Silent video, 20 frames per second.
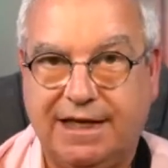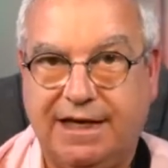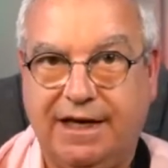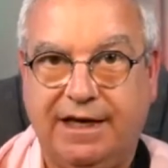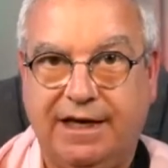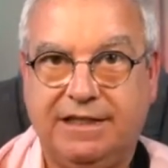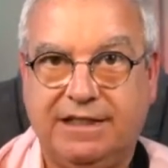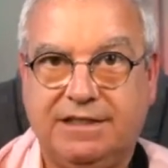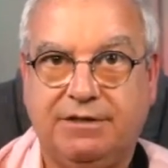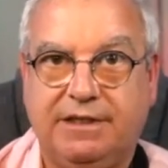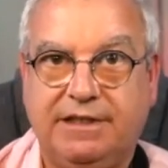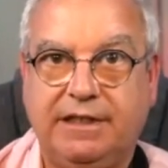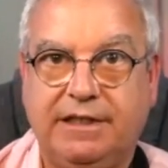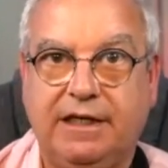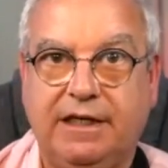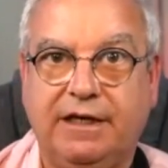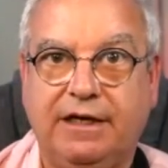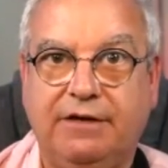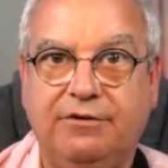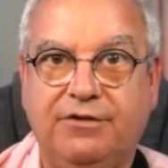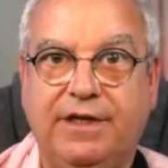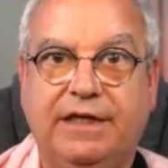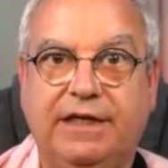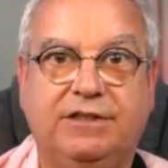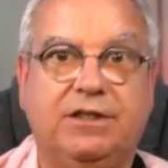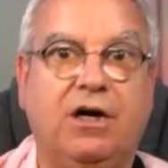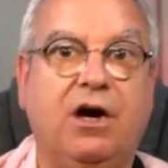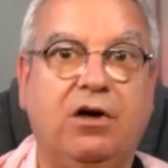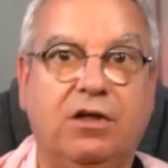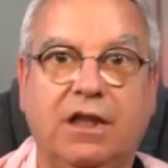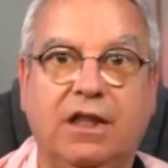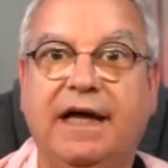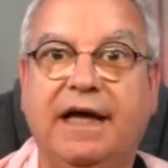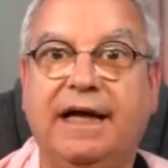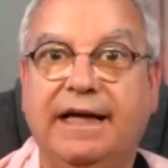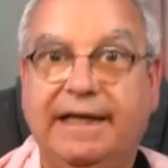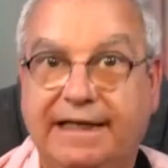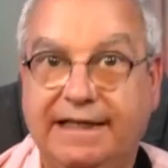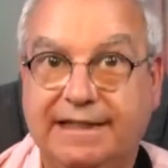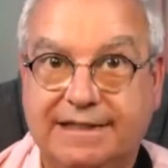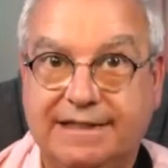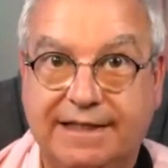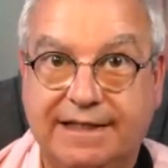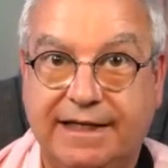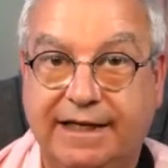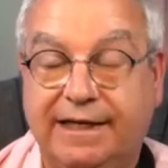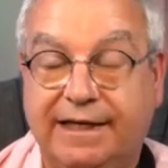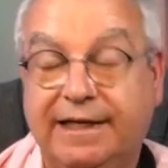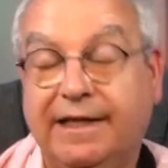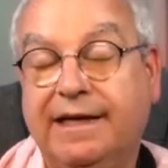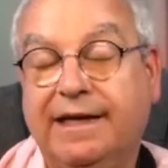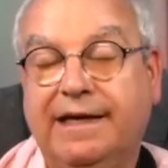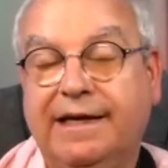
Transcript: Uh, so I did a load of things online instead.